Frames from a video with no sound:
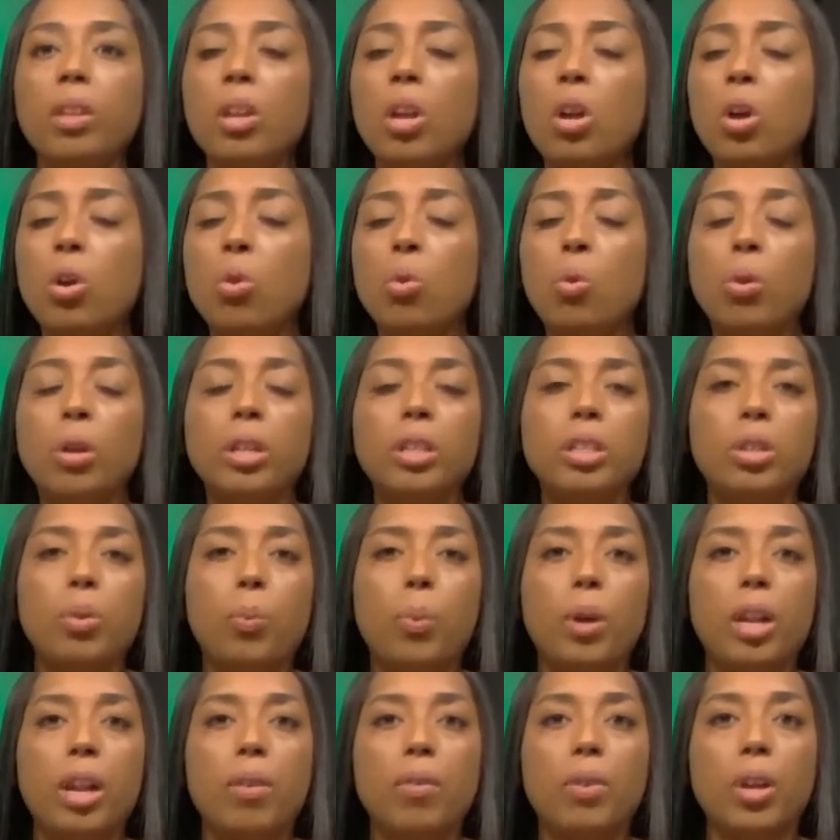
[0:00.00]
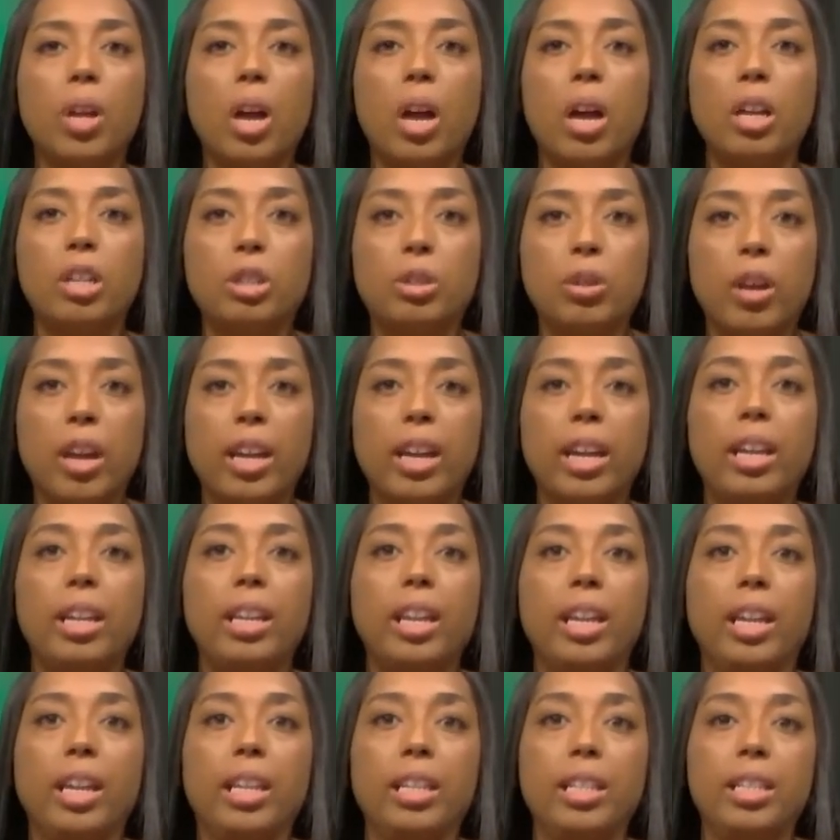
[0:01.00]
according to whatever contract
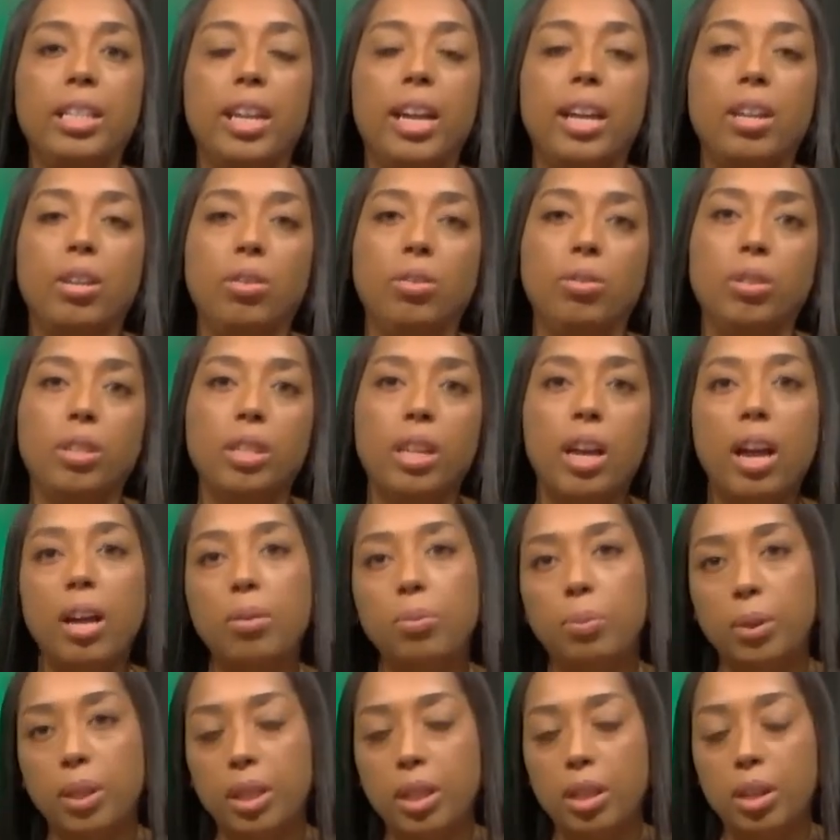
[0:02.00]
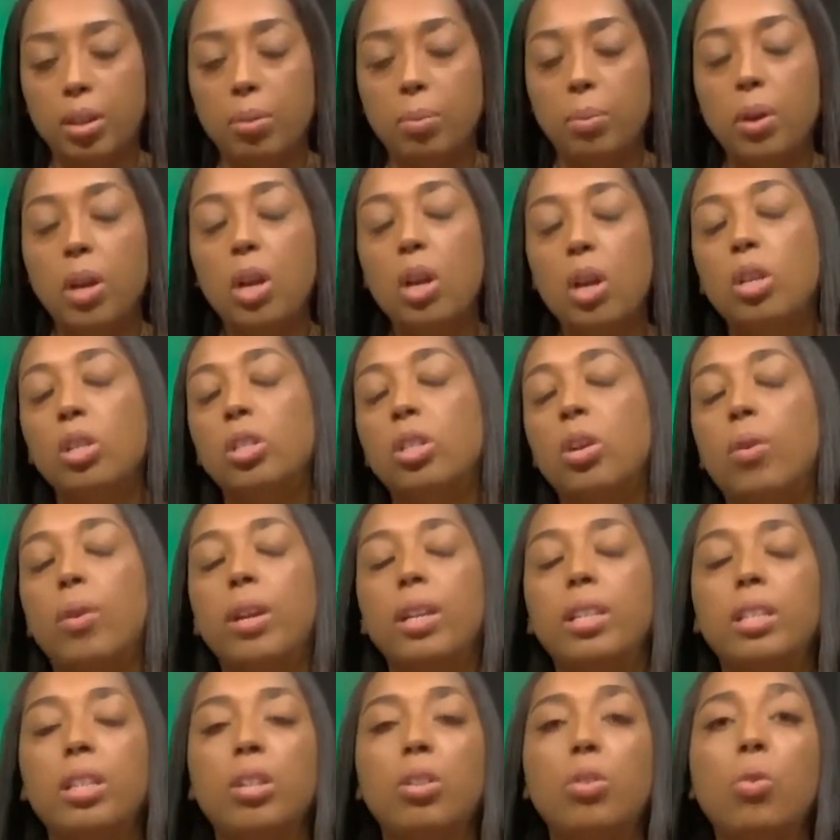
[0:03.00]
it is that you signed with them. So
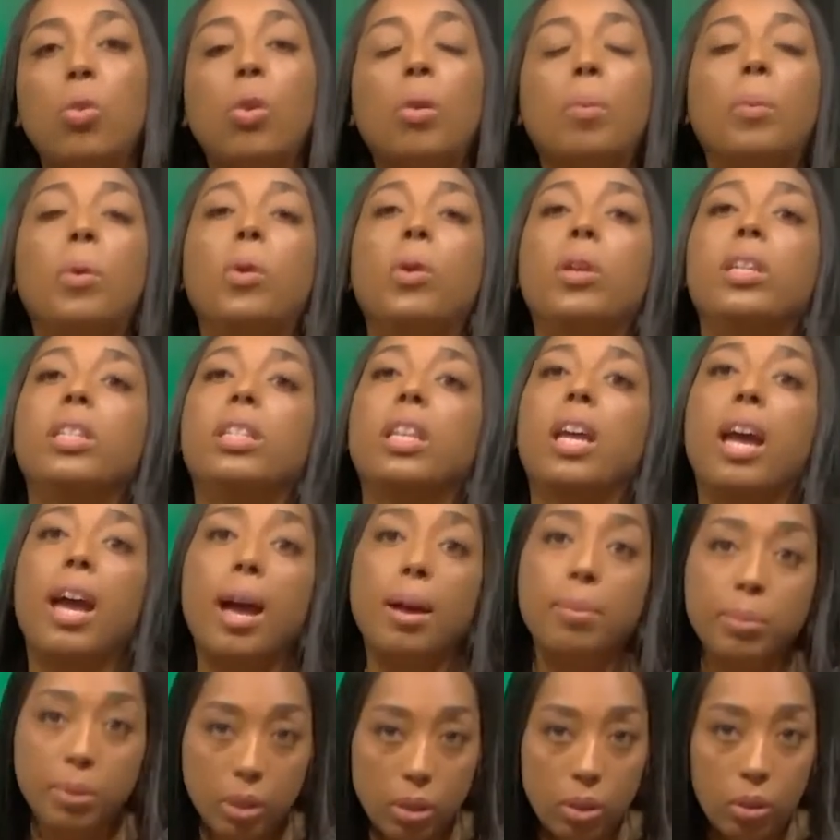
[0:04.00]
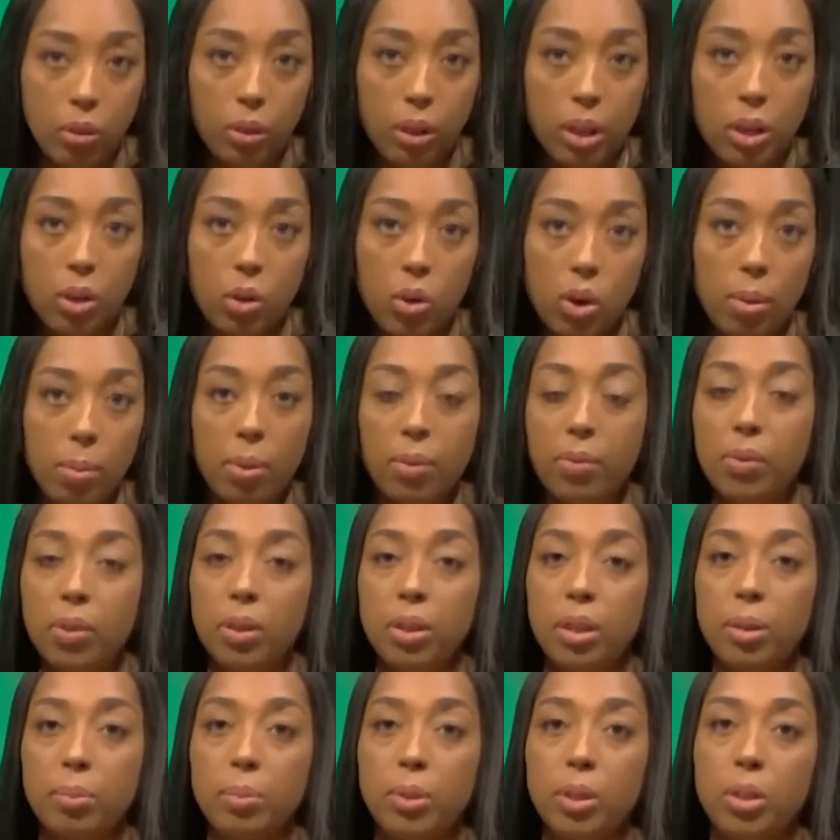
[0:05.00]
is it normal? It's absolutely normal
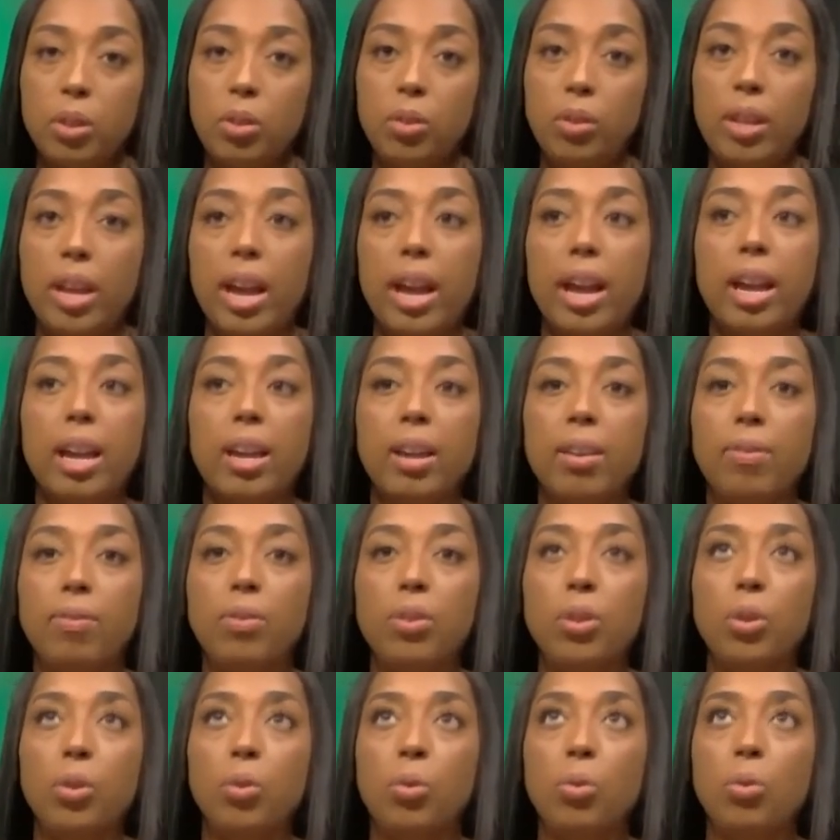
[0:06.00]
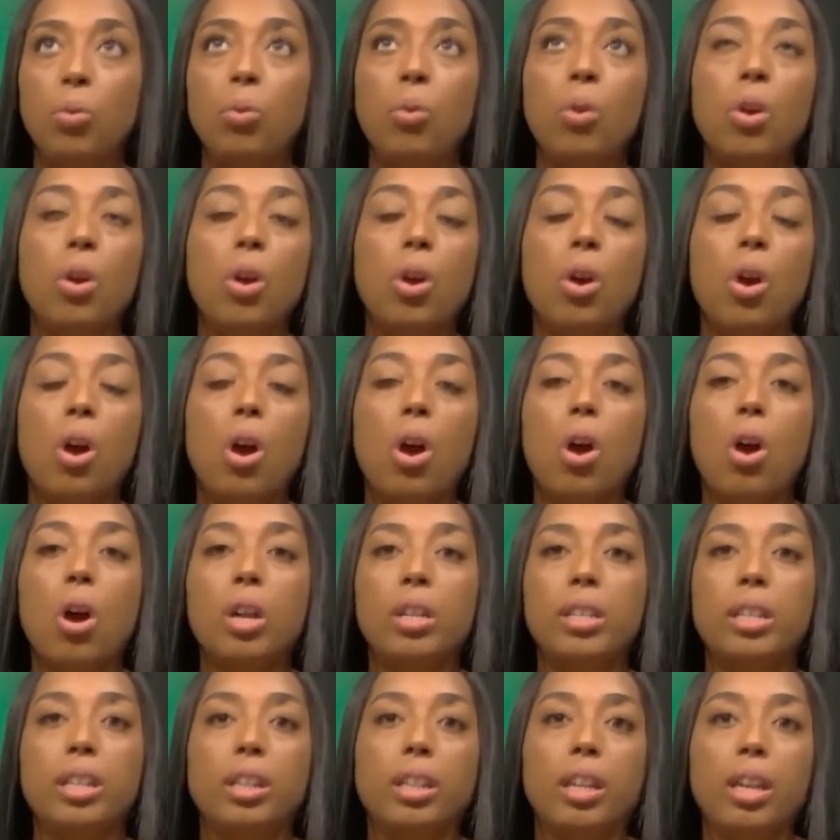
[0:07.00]
for them to do that if you
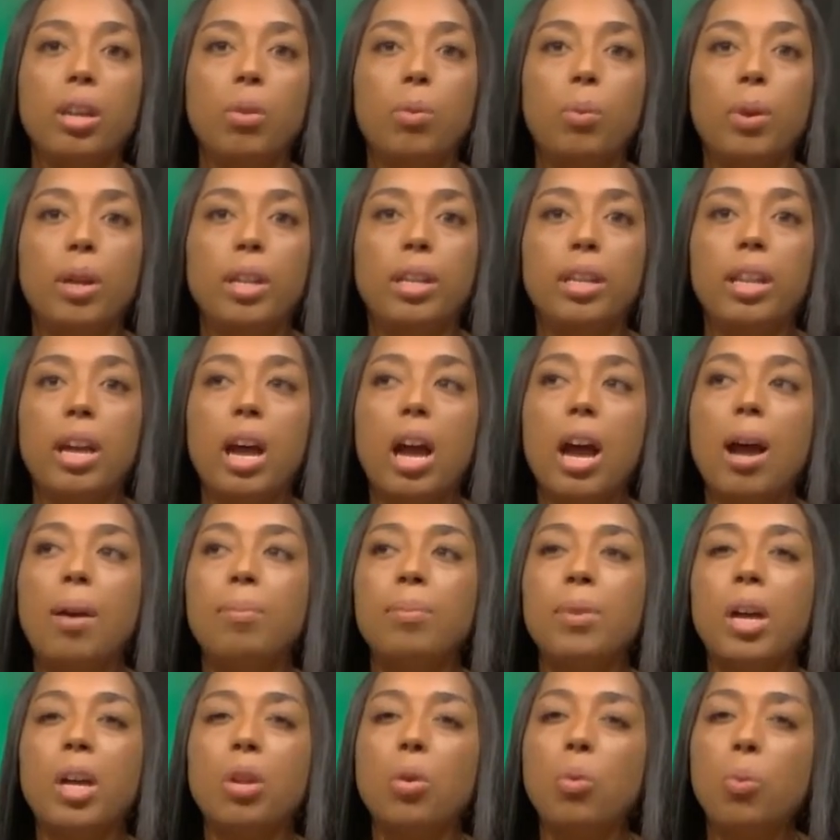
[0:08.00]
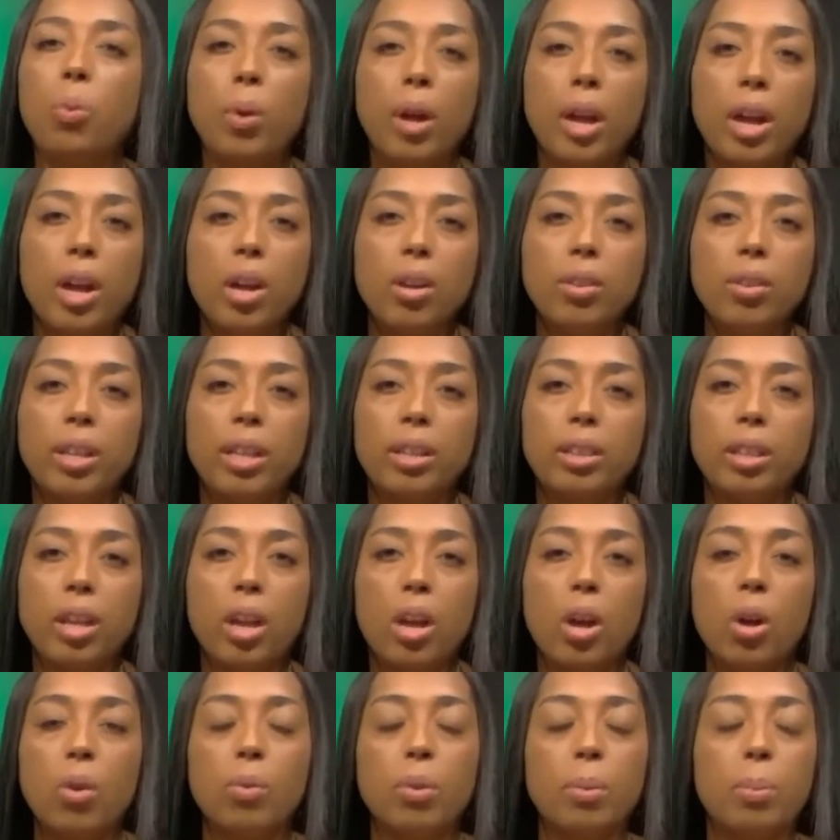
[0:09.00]
are delinquent. Now, I'm not aware that
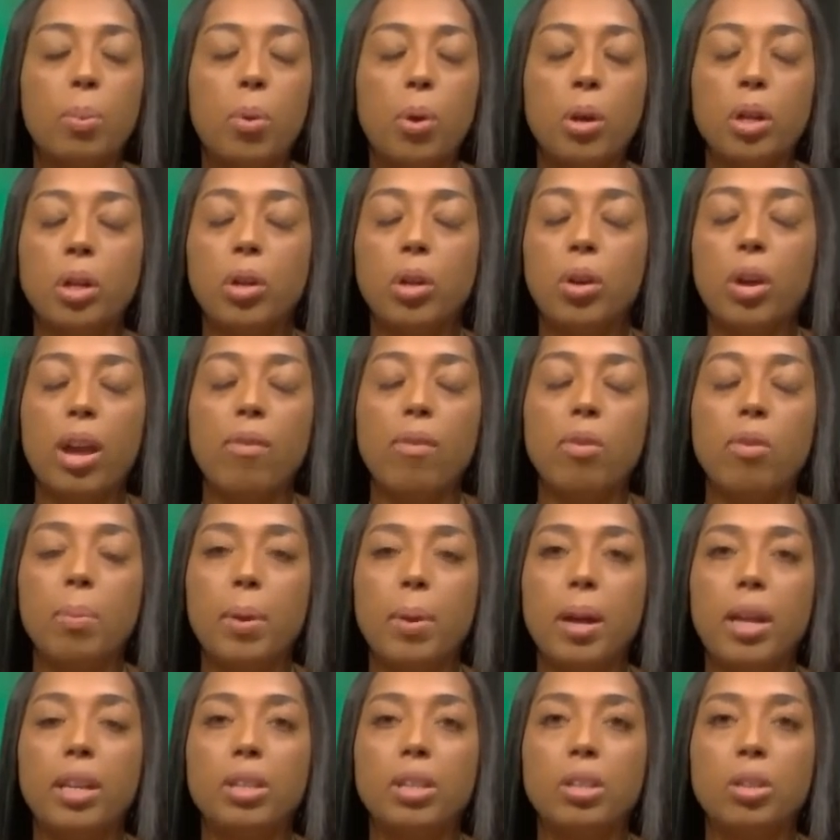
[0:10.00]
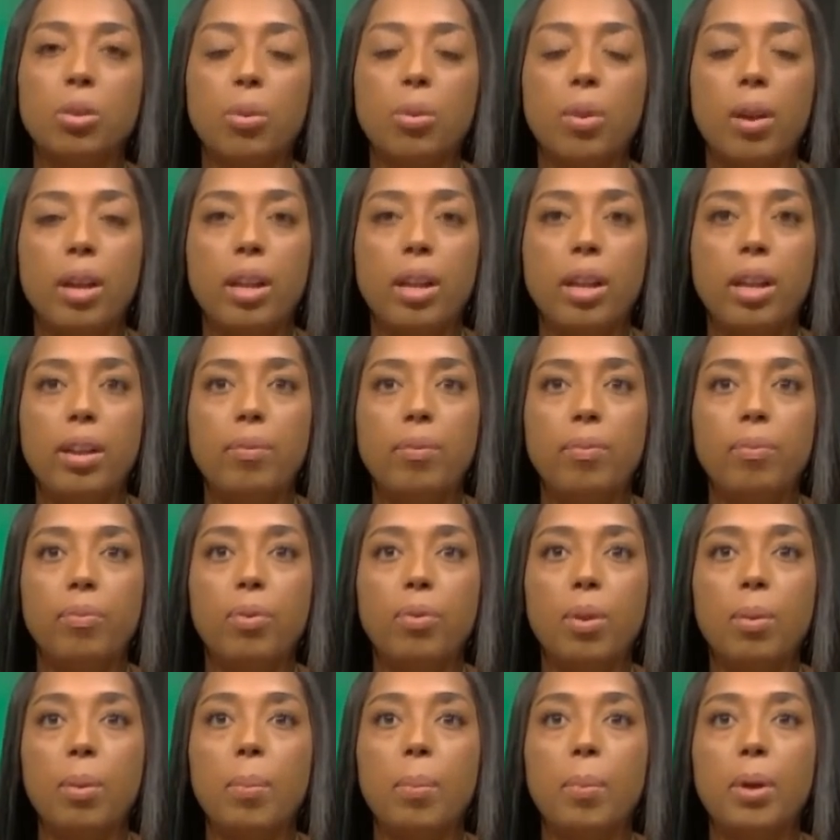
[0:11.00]
they are reporting on everybody's credit
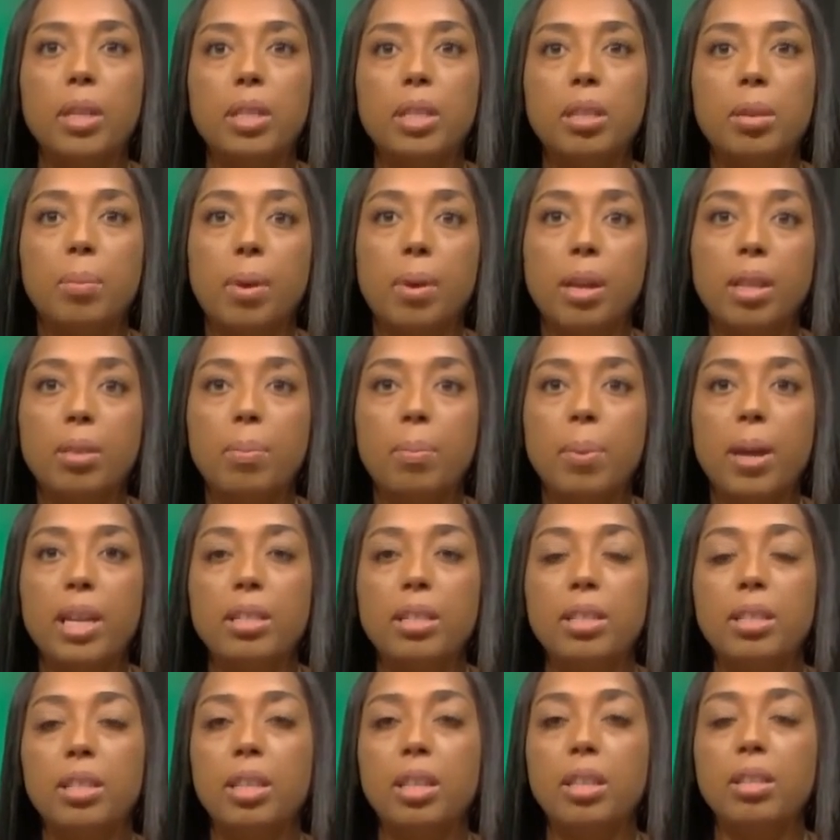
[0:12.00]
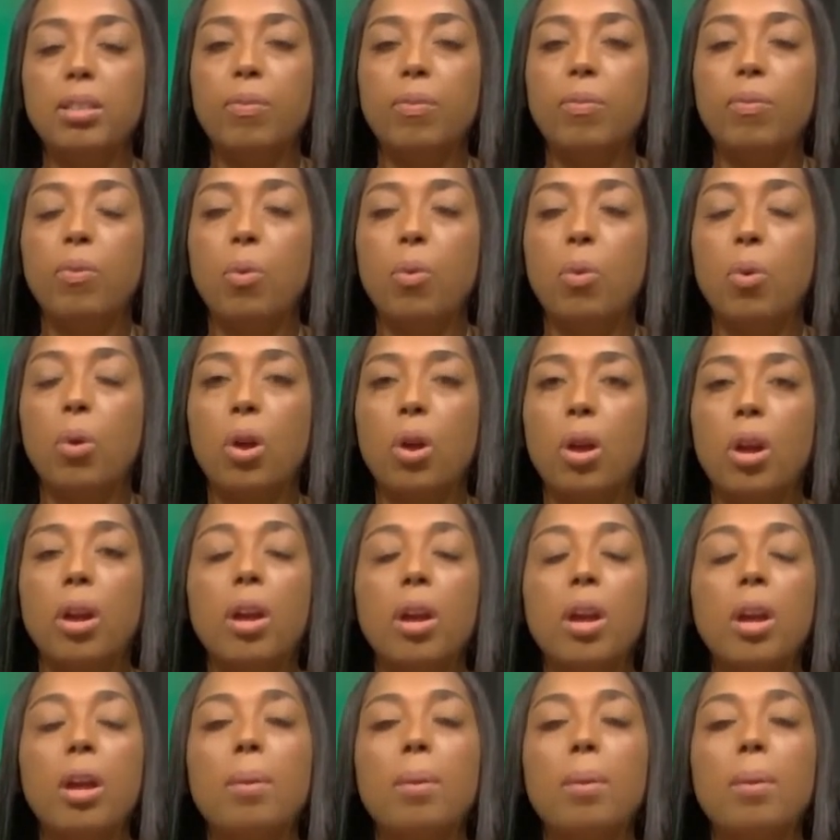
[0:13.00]
from a month-to-month basis for